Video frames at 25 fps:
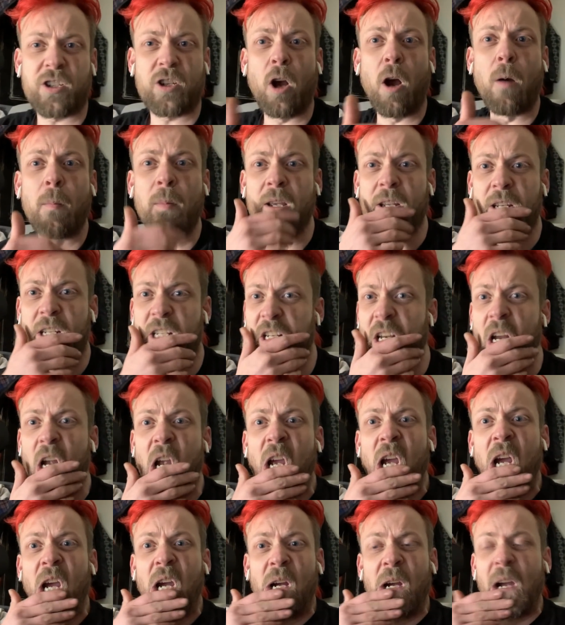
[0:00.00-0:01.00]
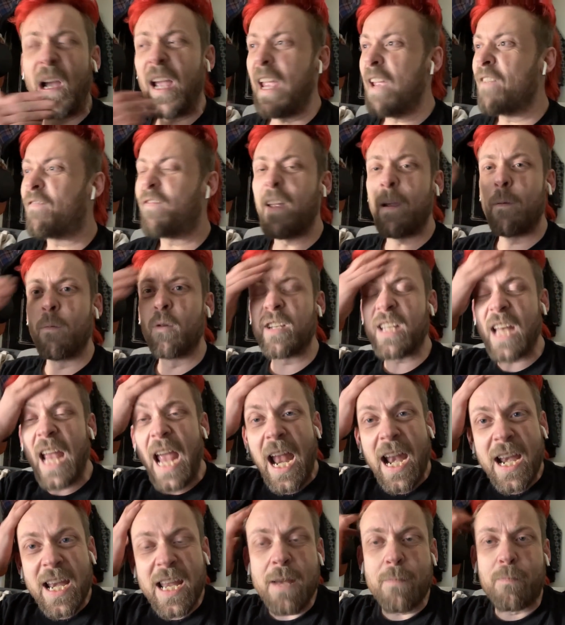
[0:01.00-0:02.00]
Thomas, right, if it was
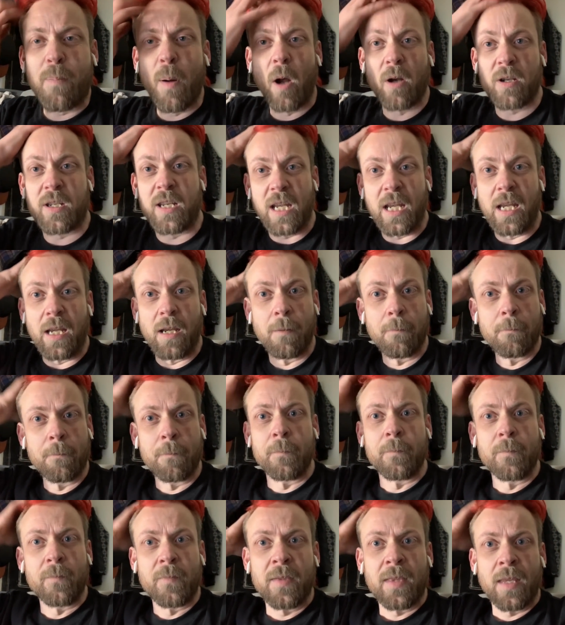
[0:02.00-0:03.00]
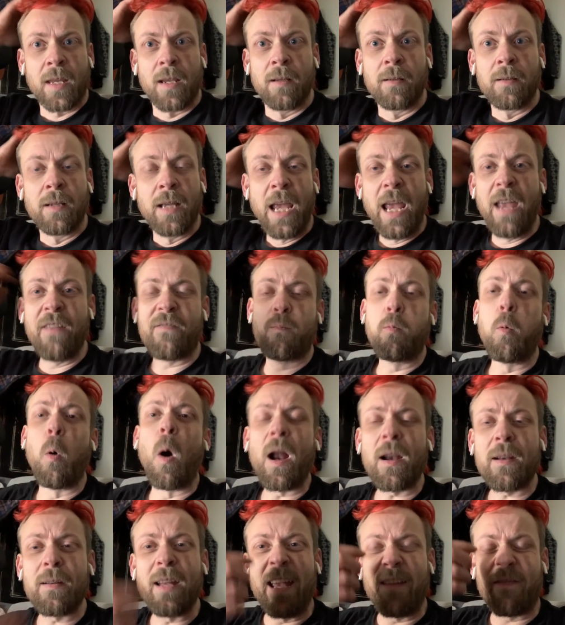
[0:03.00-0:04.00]
anybody, if
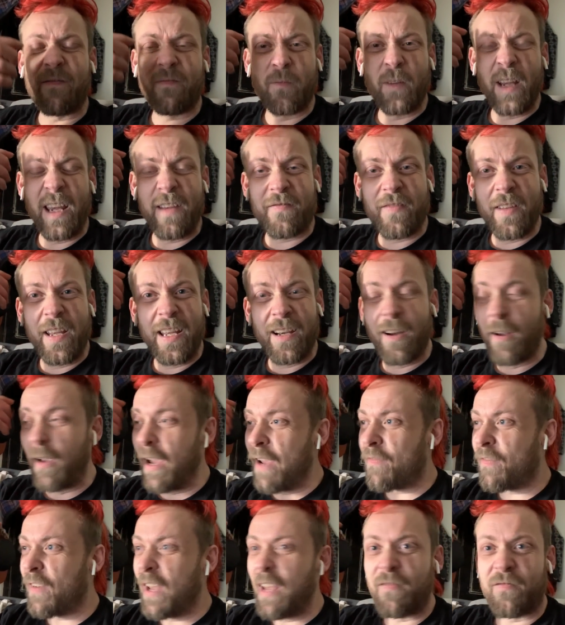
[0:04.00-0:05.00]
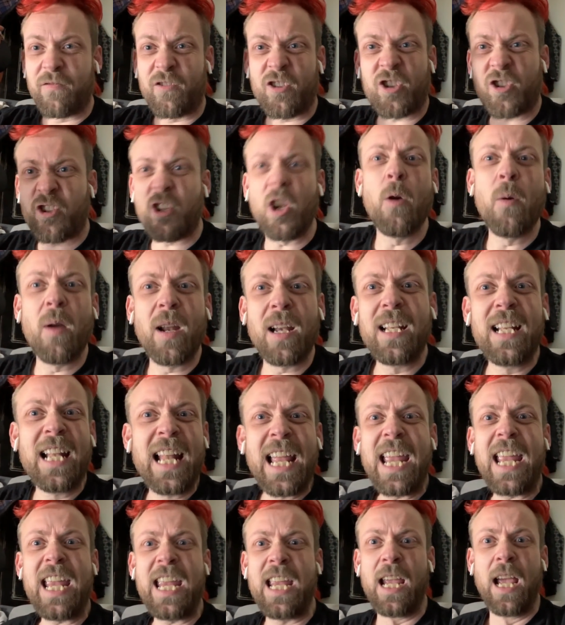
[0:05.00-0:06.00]
one, if you know, if Stuart
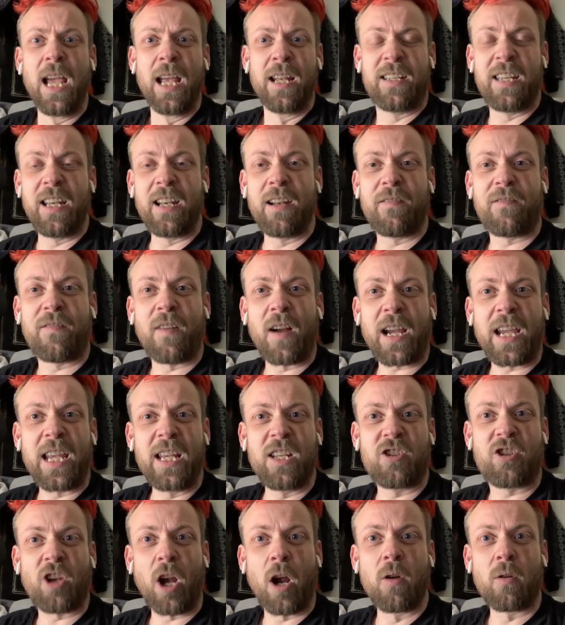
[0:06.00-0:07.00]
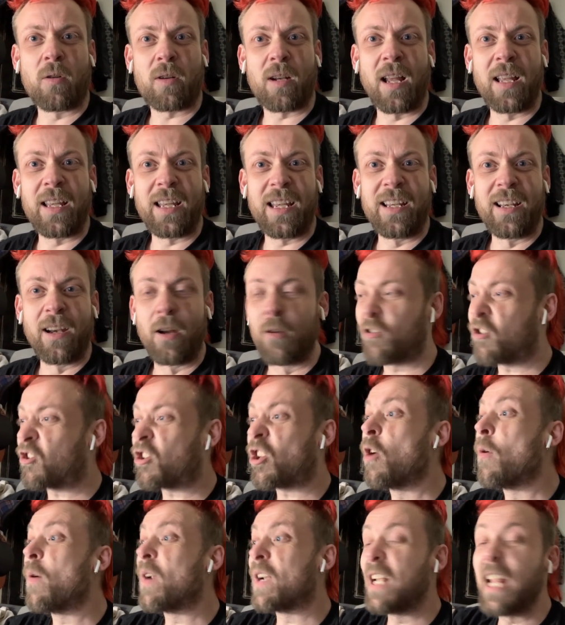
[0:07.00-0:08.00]
Lee did a fucking joke, like, you know,
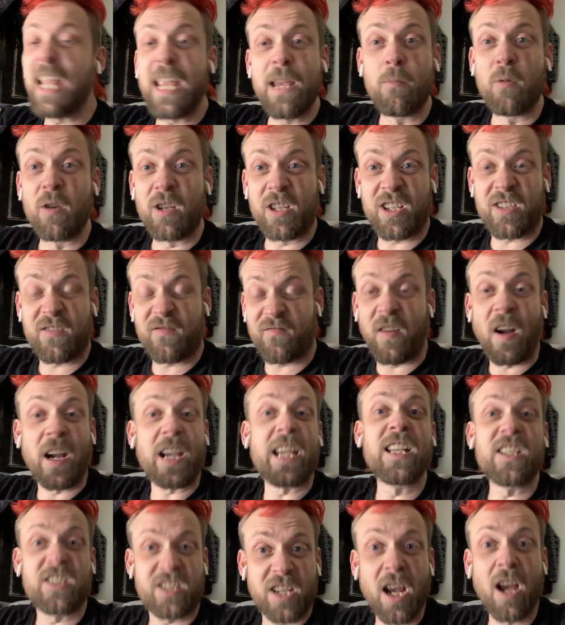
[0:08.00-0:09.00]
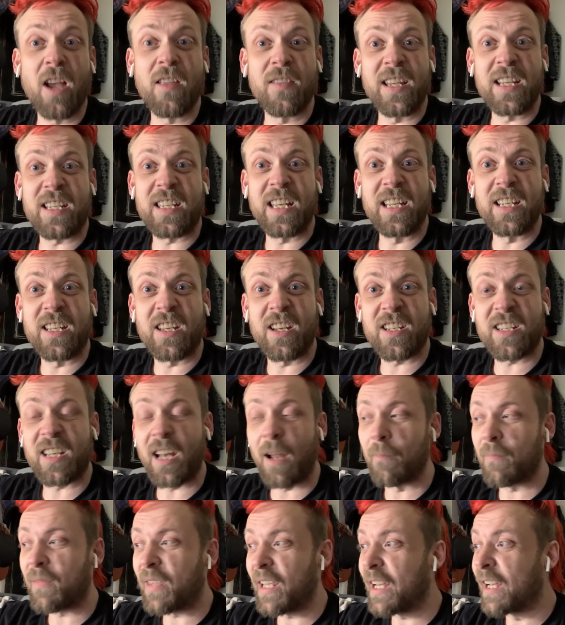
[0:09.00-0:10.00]
Stuart Lee would fucking turn this into
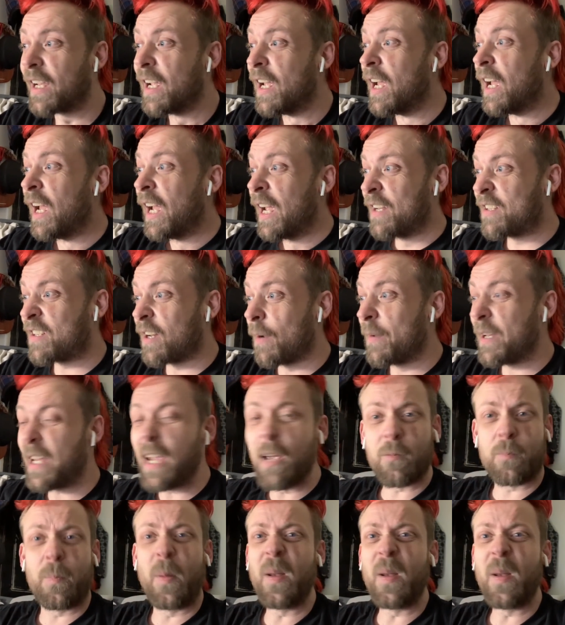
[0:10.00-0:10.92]
something else.